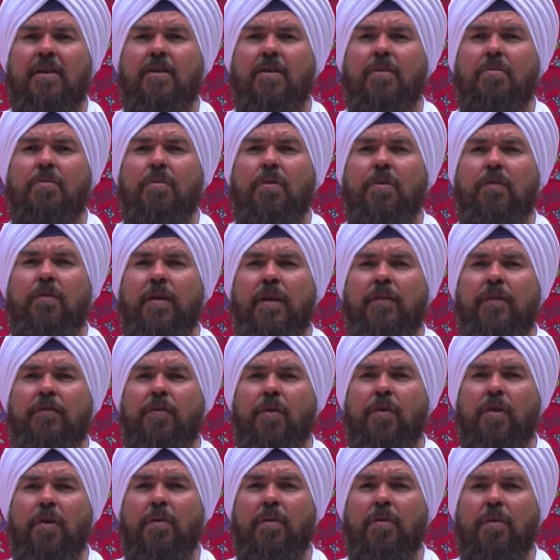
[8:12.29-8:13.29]
You're moving
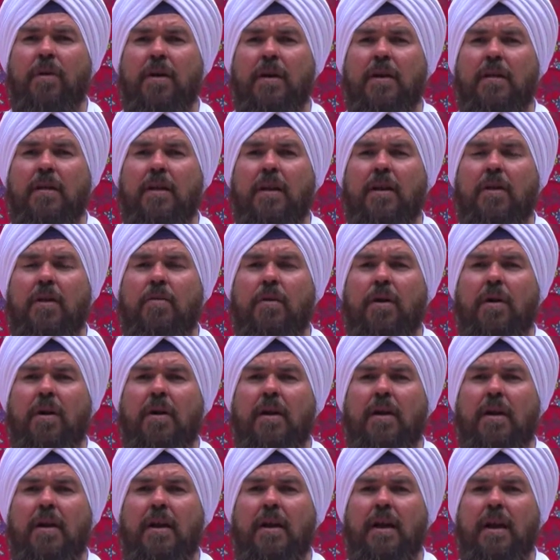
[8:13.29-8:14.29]
forward in the
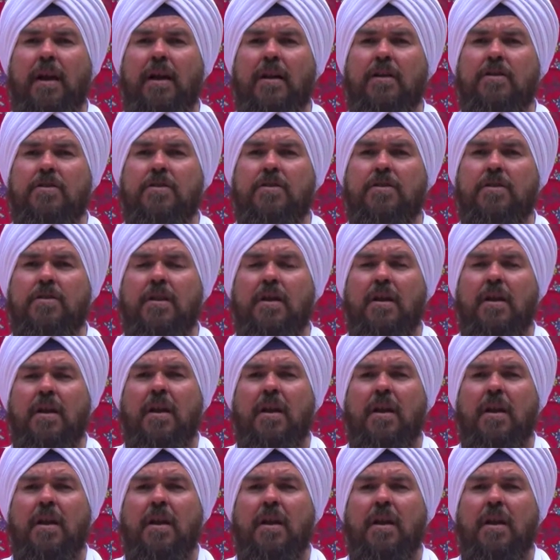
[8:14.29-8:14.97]
Aquarian age.